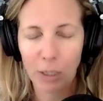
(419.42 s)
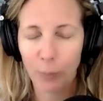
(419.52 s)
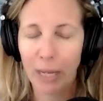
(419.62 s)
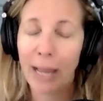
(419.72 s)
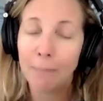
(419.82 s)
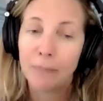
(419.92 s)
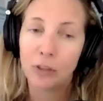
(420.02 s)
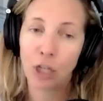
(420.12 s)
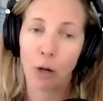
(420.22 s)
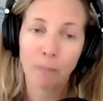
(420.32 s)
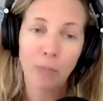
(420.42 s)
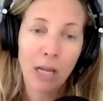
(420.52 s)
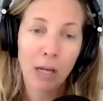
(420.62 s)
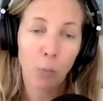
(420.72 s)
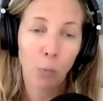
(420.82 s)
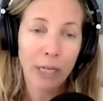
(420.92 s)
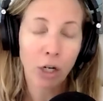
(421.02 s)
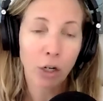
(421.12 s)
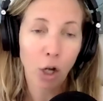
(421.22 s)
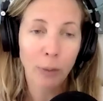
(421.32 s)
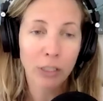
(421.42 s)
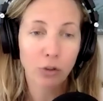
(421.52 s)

Okay, so we are going